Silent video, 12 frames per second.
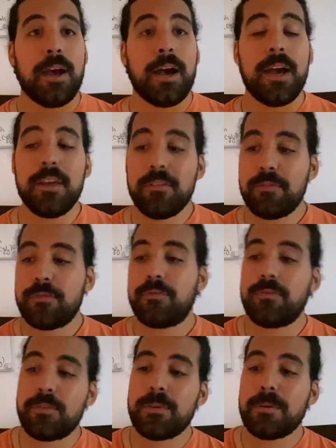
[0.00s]
I've
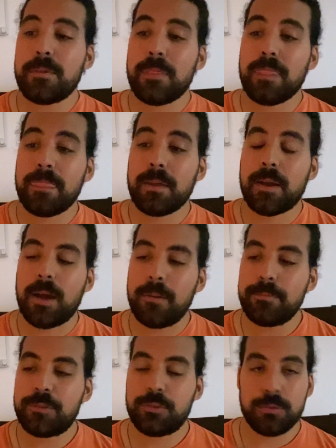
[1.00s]

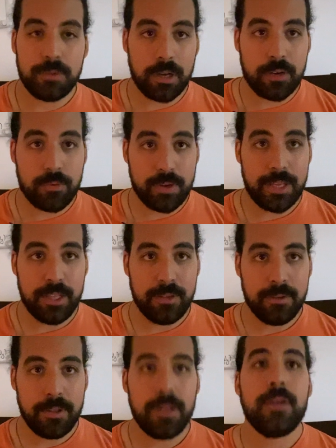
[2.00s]
come to agree
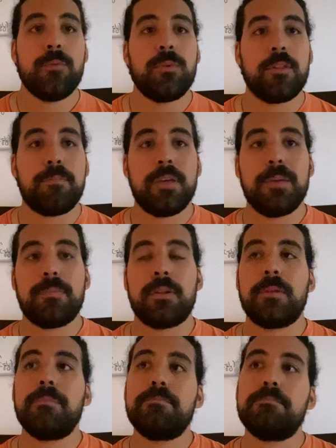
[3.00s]
with
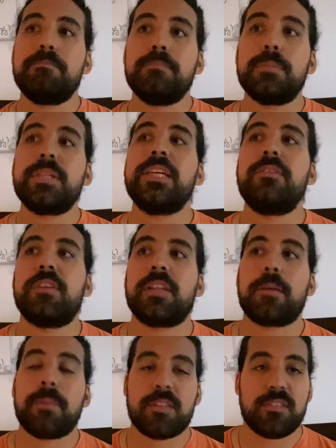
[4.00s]
people believing
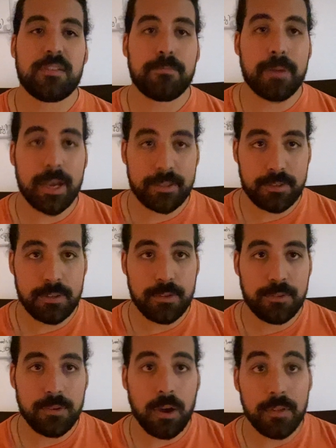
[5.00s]
that Messi's impact
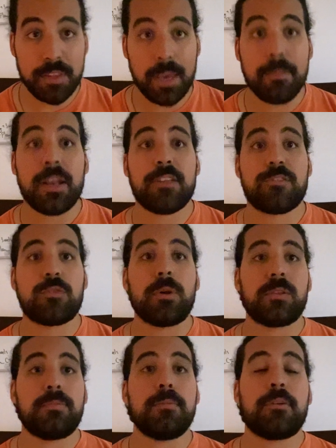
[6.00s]
on the MLS is
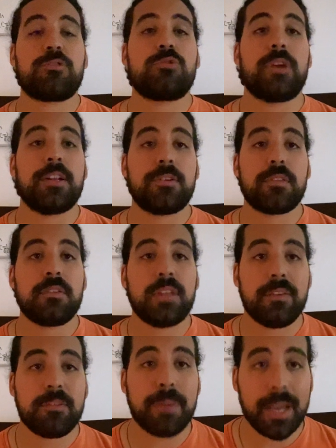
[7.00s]
going to be much greater than
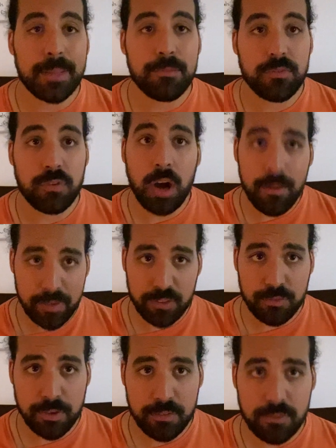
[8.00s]
David Beckham's for
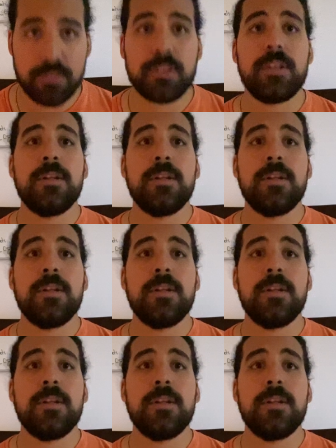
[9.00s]
obvious reasons.